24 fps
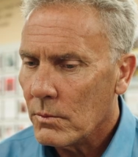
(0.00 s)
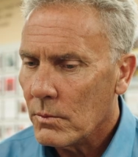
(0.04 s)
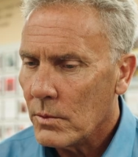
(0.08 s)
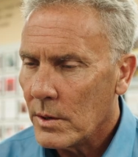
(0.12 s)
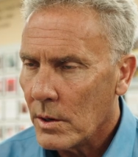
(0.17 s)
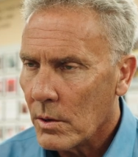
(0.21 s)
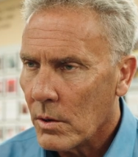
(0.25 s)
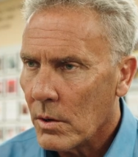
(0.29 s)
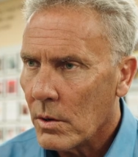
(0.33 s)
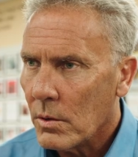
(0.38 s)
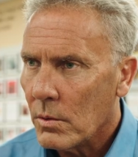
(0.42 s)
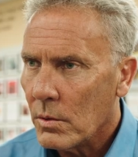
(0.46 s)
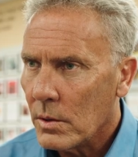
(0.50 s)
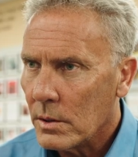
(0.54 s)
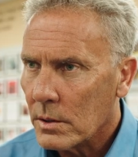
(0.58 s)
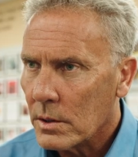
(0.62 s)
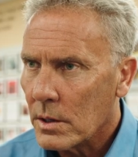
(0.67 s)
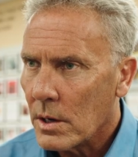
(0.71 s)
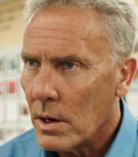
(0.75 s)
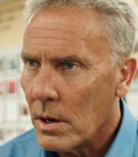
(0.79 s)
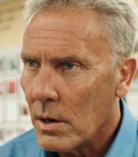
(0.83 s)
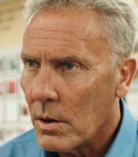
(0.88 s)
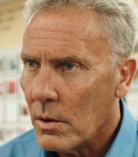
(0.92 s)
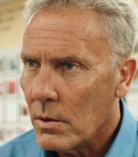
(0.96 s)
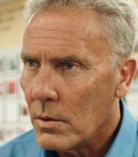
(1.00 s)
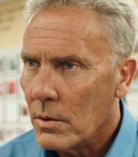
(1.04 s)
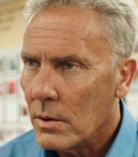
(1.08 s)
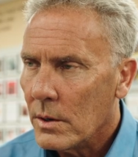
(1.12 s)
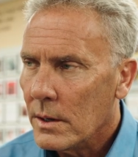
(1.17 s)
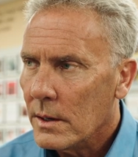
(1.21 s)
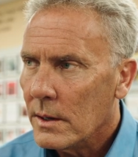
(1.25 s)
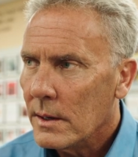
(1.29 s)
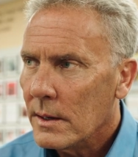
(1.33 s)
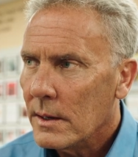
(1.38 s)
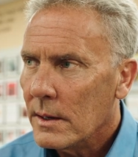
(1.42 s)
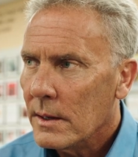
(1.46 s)
we all will go,
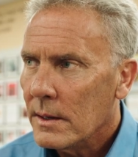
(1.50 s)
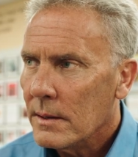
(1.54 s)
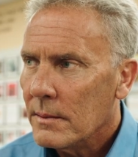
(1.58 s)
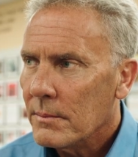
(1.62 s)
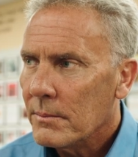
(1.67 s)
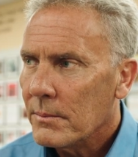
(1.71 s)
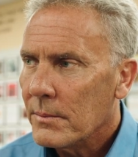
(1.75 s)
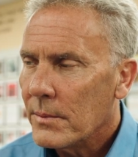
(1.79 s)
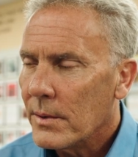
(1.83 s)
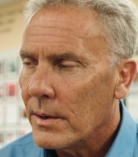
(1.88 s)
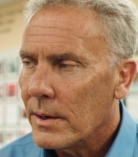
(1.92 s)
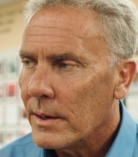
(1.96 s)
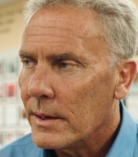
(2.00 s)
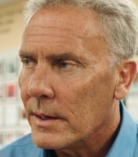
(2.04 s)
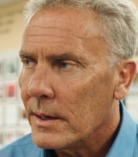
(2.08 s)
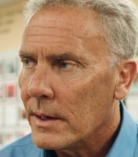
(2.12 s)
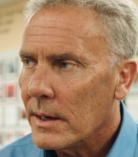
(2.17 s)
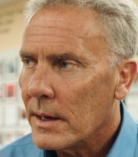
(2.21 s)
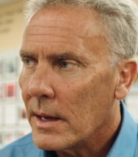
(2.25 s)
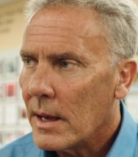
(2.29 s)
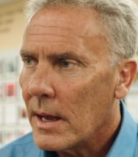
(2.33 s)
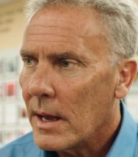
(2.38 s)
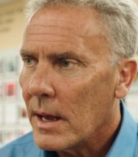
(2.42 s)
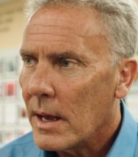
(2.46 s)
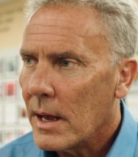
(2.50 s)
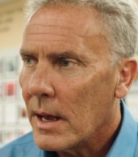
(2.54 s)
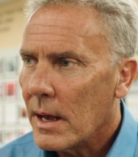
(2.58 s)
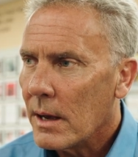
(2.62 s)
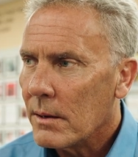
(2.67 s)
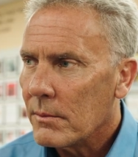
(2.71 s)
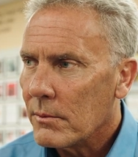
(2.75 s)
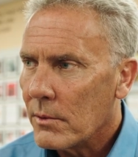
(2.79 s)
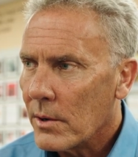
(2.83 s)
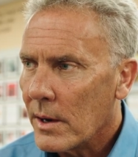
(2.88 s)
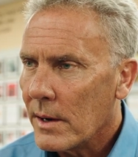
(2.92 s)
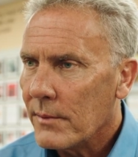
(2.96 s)
but
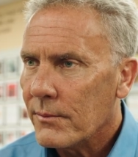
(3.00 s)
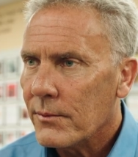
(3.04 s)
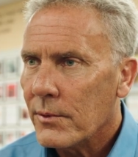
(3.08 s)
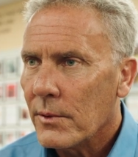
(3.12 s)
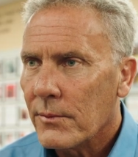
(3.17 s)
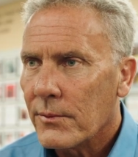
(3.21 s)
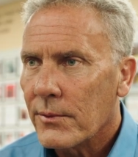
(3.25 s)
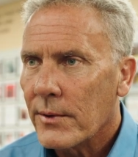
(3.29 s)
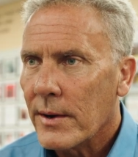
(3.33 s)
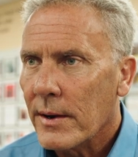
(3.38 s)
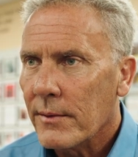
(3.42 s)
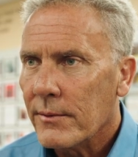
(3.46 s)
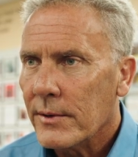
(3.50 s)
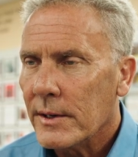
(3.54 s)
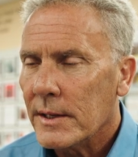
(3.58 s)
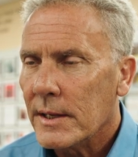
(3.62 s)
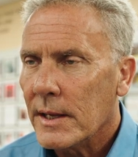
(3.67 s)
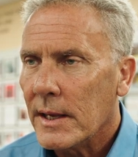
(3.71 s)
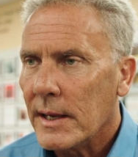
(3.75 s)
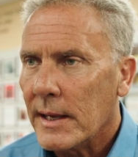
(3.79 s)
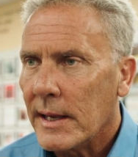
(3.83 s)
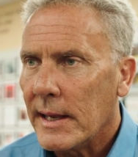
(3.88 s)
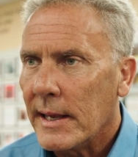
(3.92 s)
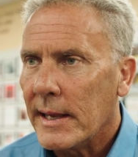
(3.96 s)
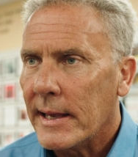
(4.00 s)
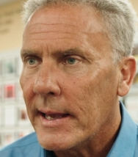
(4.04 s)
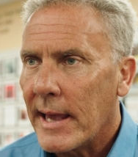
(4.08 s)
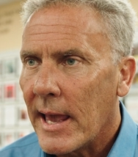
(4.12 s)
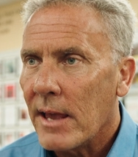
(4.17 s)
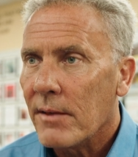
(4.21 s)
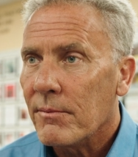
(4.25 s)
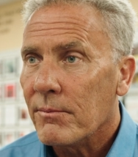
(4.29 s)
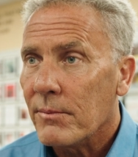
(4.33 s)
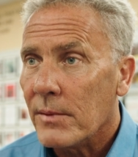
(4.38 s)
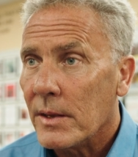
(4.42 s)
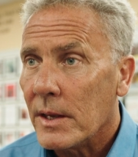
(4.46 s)
I'm grateful for everything he
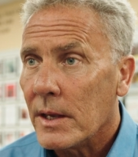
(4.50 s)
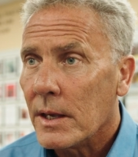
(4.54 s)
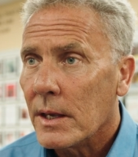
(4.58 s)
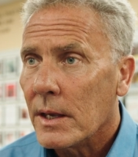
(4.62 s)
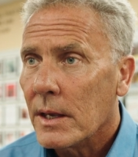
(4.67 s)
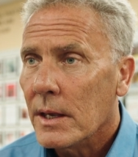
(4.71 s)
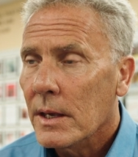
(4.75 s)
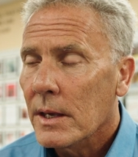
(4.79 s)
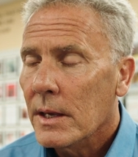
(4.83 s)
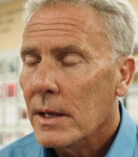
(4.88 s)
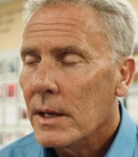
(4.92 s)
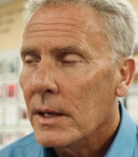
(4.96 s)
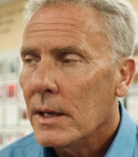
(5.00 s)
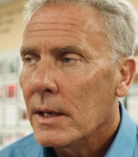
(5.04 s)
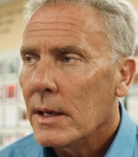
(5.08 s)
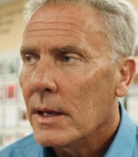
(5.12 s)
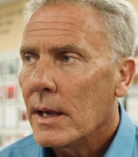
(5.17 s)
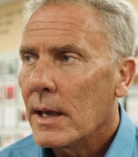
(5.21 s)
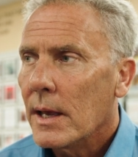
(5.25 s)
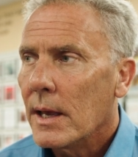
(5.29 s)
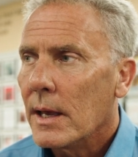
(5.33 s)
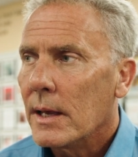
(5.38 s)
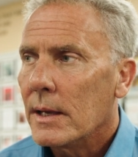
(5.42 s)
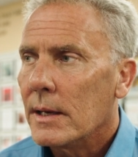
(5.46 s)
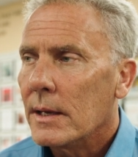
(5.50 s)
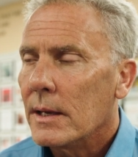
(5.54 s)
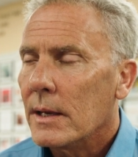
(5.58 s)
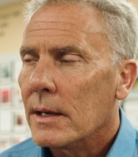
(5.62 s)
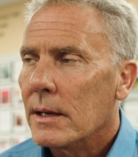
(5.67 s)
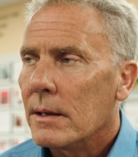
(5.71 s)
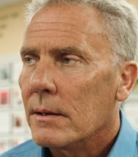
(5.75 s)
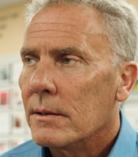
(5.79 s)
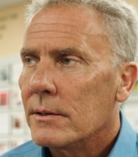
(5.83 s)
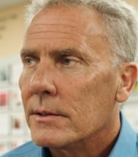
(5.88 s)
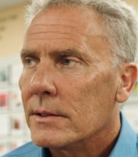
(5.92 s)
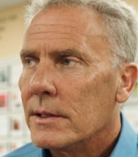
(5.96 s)
gave me. And
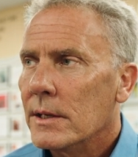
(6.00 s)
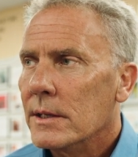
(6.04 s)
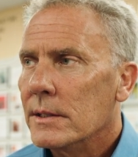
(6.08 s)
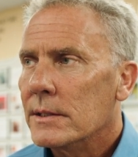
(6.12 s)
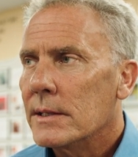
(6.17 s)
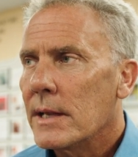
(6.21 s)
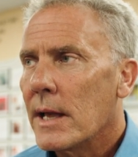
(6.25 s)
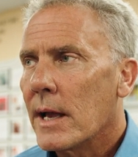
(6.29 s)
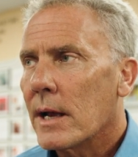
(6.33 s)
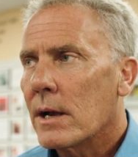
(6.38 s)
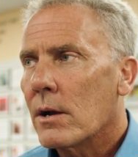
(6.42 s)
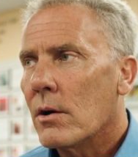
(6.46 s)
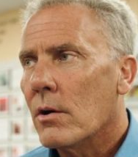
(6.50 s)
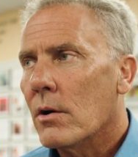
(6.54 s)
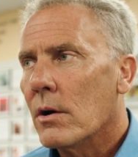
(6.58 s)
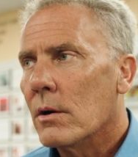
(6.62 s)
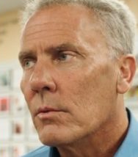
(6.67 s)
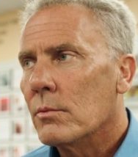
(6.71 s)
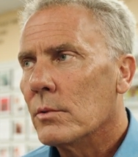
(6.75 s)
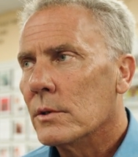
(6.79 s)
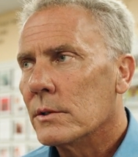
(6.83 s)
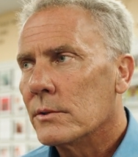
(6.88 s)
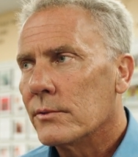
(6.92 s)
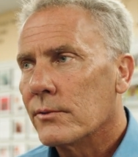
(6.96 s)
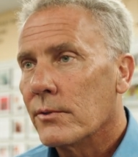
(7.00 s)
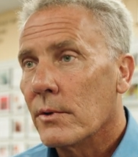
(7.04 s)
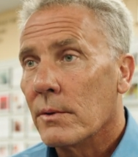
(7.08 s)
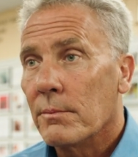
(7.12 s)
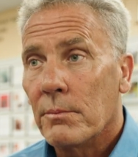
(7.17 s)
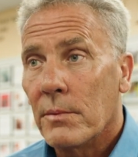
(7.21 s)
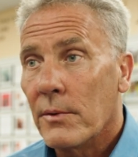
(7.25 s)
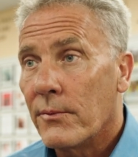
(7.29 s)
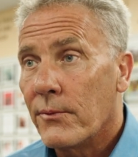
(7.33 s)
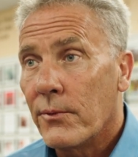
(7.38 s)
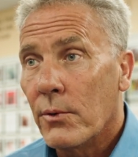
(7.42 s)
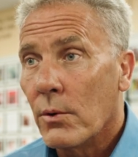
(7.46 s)
since that car was
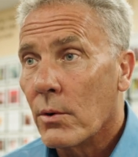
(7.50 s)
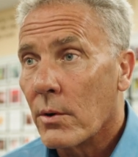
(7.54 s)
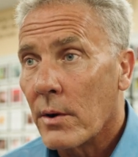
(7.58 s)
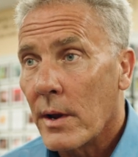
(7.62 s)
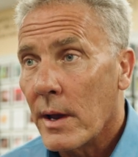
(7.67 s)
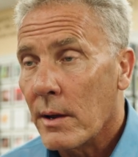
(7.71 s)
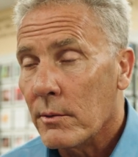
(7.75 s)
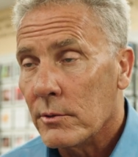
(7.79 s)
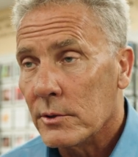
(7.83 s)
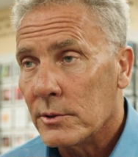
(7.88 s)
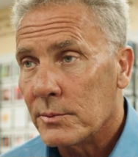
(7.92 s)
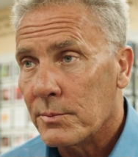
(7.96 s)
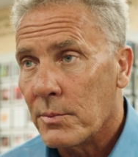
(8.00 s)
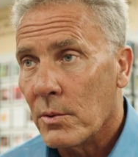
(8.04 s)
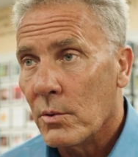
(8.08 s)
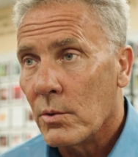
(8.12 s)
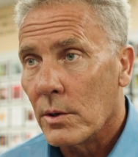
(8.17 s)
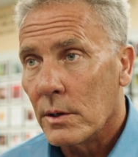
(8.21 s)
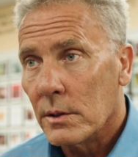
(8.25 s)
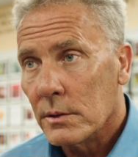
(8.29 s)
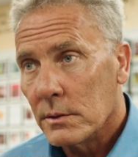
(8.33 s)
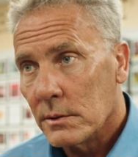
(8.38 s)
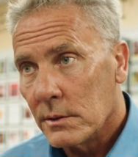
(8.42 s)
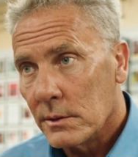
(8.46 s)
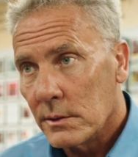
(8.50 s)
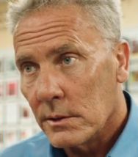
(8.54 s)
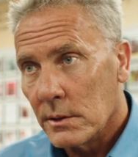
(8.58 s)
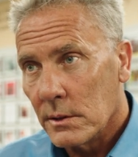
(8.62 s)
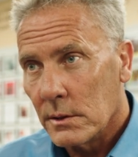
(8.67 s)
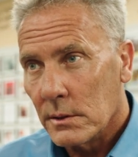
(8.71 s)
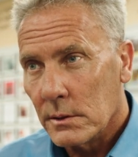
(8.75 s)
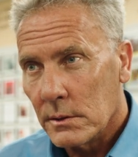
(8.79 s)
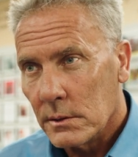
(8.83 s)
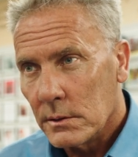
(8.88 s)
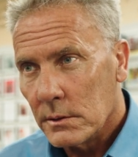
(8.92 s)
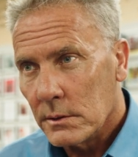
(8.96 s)
from before I was born,
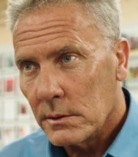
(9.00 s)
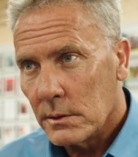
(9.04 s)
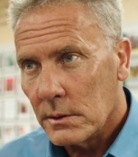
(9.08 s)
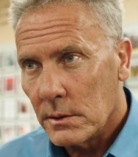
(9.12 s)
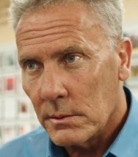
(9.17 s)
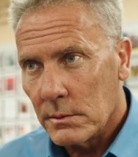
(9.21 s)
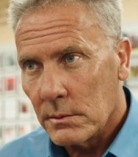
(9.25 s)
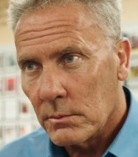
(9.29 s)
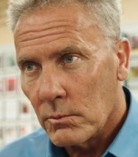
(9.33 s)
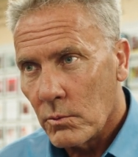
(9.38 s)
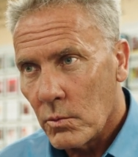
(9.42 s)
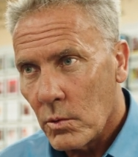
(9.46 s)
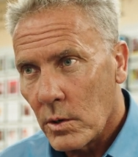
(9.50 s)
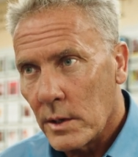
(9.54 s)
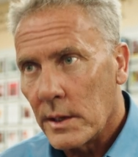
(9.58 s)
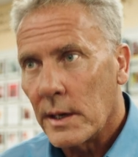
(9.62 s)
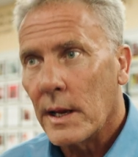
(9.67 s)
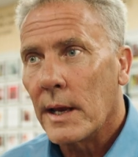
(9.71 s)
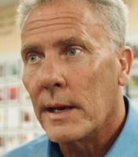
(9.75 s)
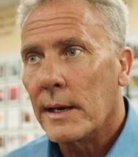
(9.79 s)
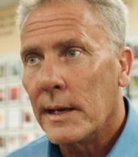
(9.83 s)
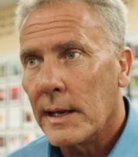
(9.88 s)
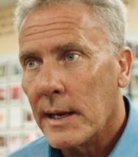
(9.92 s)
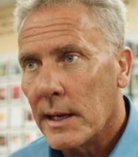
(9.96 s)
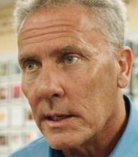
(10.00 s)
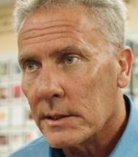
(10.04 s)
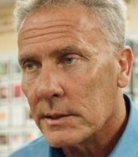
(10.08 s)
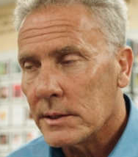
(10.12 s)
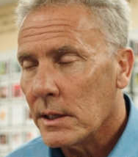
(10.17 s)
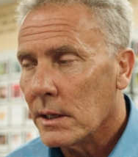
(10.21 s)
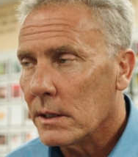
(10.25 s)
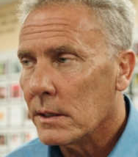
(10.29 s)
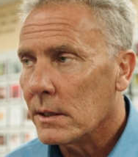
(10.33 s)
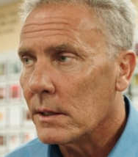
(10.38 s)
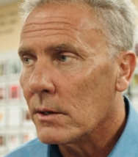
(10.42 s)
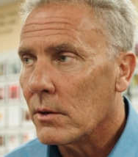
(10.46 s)
the 190
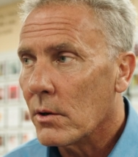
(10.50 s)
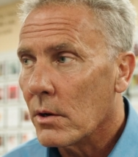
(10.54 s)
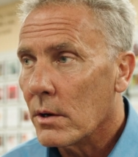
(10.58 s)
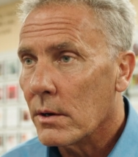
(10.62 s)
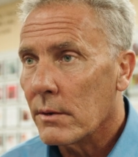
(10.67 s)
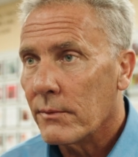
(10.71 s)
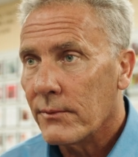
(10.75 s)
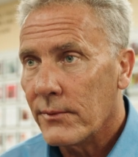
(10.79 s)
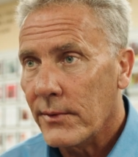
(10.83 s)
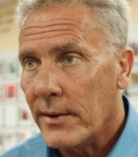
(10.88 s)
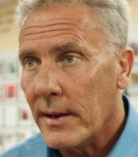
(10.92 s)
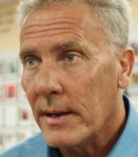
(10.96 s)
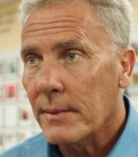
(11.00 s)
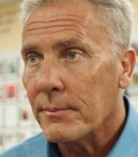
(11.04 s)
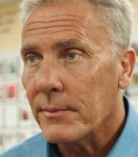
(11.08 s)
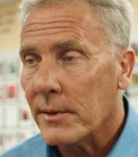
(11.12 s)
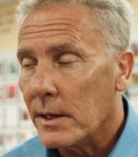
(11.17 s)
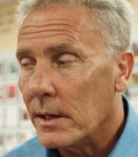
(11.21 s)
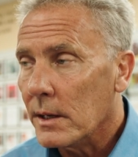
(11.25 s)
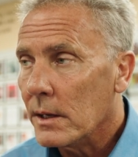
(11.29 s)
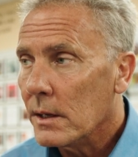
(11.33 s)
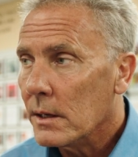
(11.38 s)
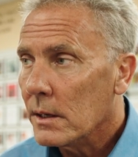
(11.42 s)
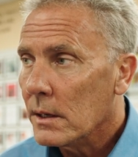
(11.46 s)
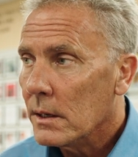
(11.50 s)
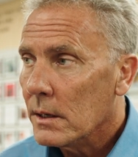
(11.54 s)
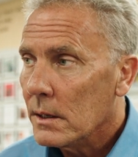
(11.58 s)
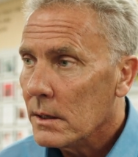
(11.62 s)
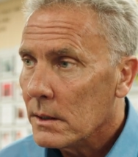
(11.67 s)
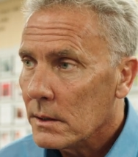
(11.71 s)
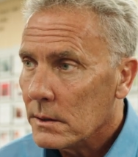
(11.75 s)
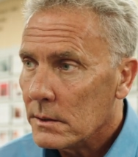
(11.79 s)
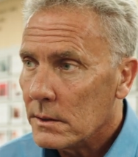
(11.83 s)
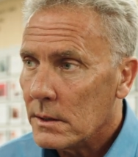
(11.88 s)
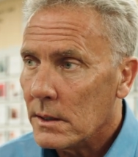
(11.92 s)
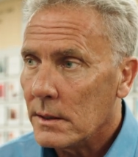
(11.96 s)
SL in our family,
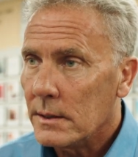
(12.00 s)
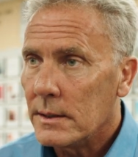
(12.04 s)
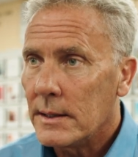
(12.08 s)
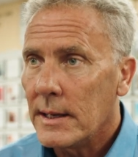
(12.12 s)
to